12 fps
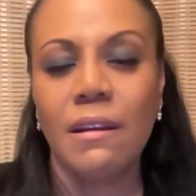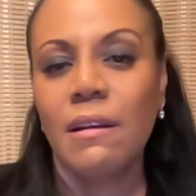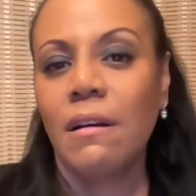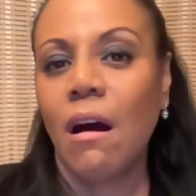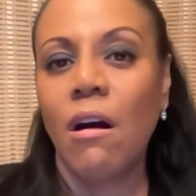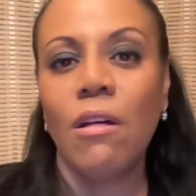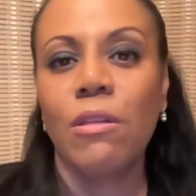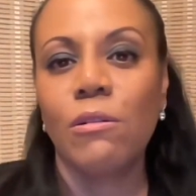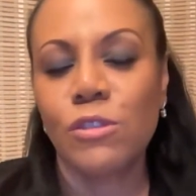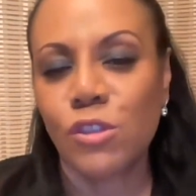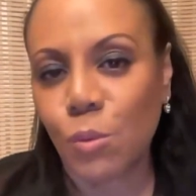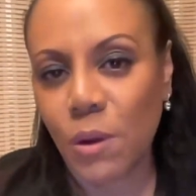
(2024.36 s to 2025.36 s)
all those
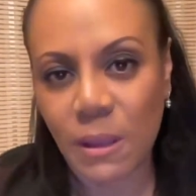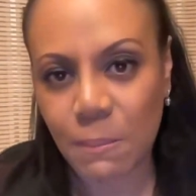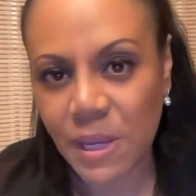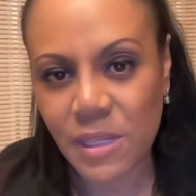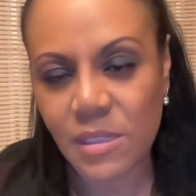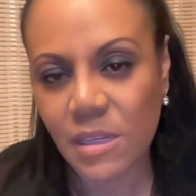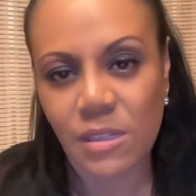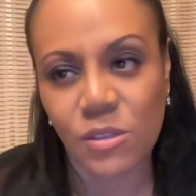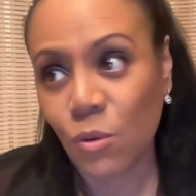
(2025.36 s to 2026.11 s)
20 pieces or